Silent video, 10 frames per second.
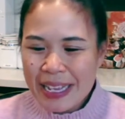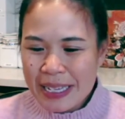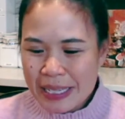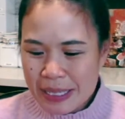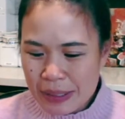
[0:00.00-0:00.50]

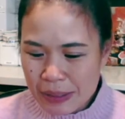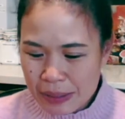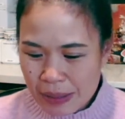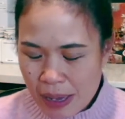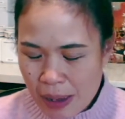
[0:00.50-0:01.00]

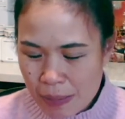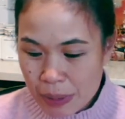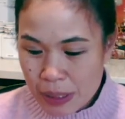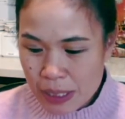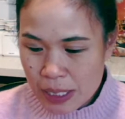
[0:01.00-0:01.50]
So put
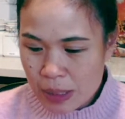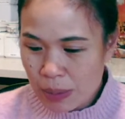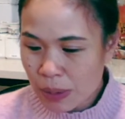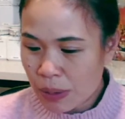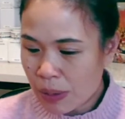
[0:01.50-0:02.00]
the
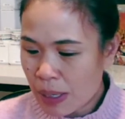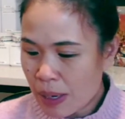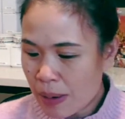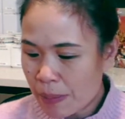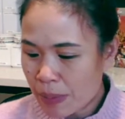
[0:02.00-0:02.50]
teaspoon
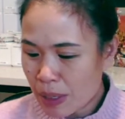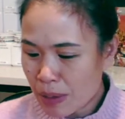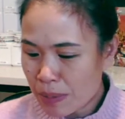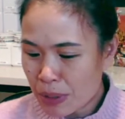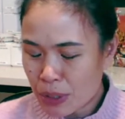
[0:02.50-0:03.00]
in your
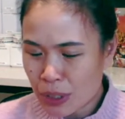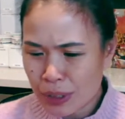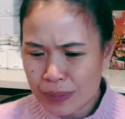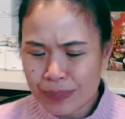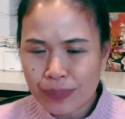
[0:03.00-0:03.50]
pitcher
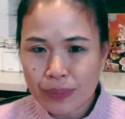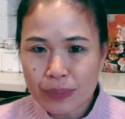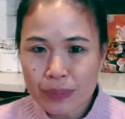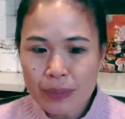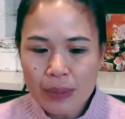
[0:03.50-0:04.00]

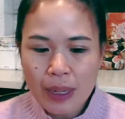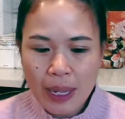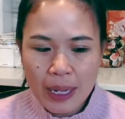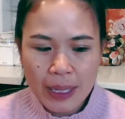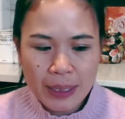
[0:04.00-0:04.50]

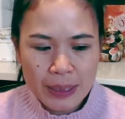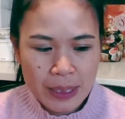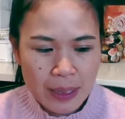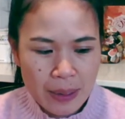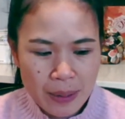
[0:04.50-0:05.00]
and
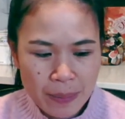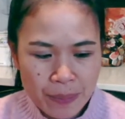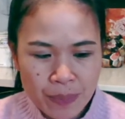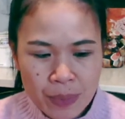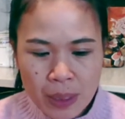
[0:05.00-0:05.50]

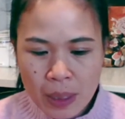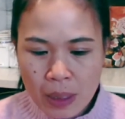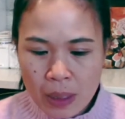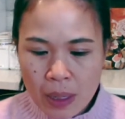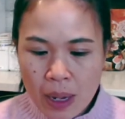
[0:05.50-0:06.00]

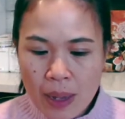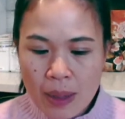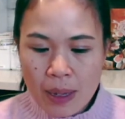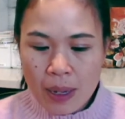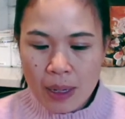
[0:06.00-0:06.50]
And
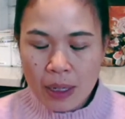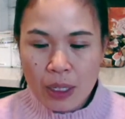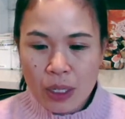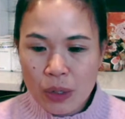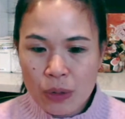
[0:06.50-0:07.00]
then
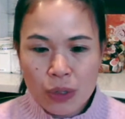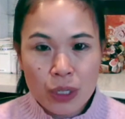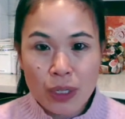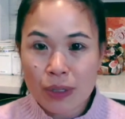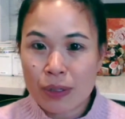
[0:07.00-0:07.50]
you
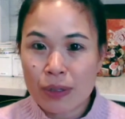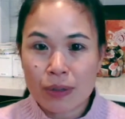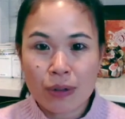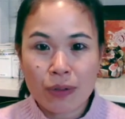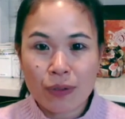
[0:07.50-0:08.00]
just,
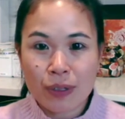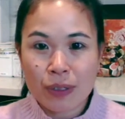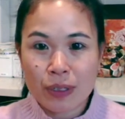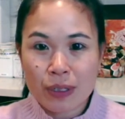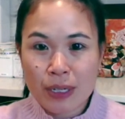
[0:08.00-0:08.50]
no
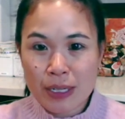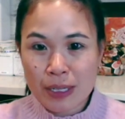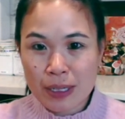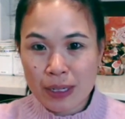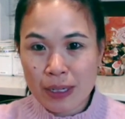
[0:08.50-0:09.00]
filter
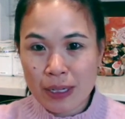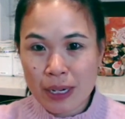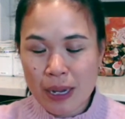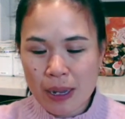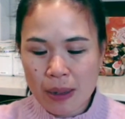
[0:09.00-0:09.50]
necessary
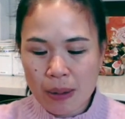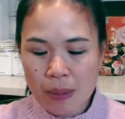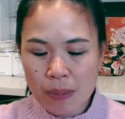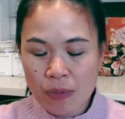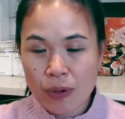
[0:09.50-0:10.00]

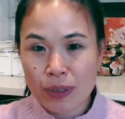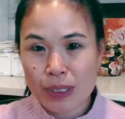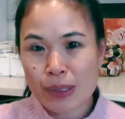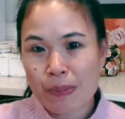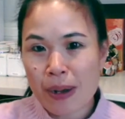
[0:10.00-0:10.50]
for
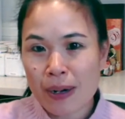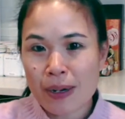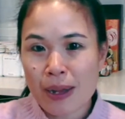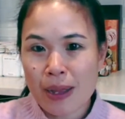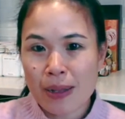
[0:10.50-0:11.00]
this part,
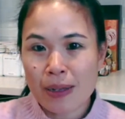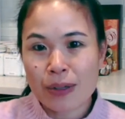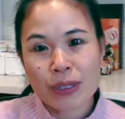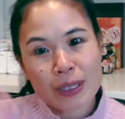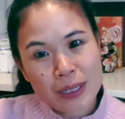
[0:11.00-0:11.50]
and then you
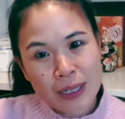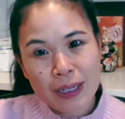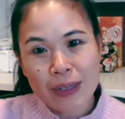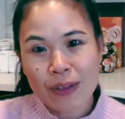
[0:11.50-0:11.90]
just stick it in the